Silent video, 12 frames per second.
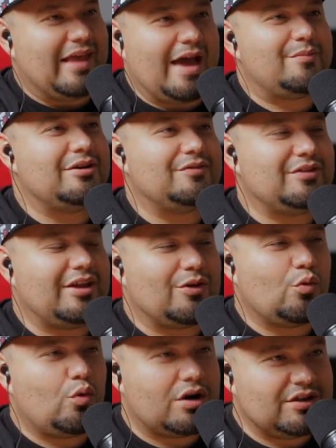habit of
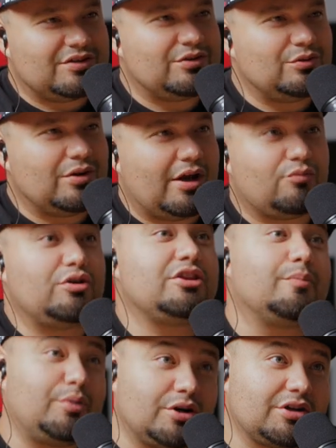like wanting to I
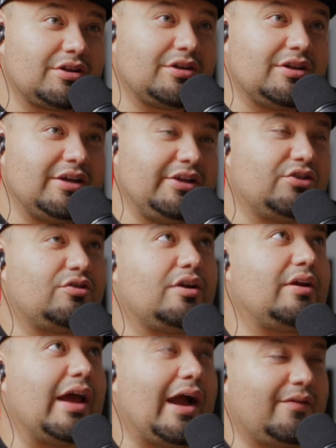read the book
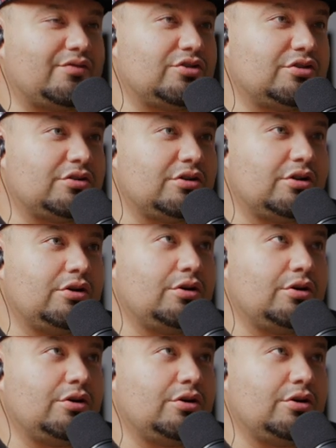either after